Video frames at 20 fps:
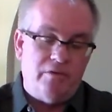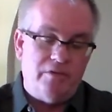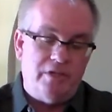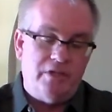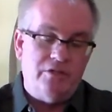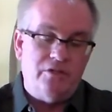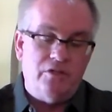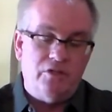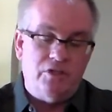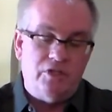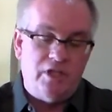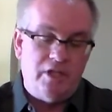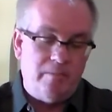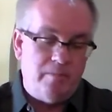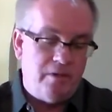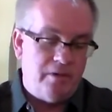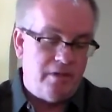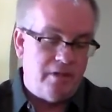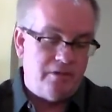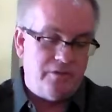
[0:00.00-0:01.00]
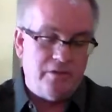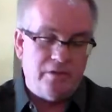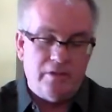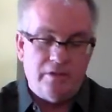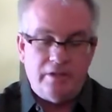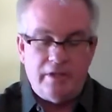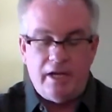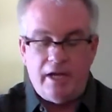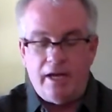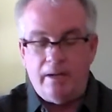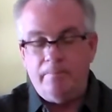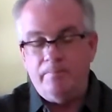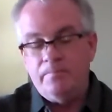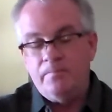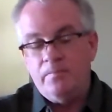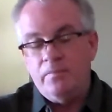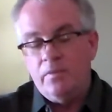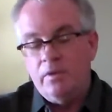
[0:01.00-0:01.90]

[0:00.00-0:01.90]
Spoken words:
sensor chamber that's in the top.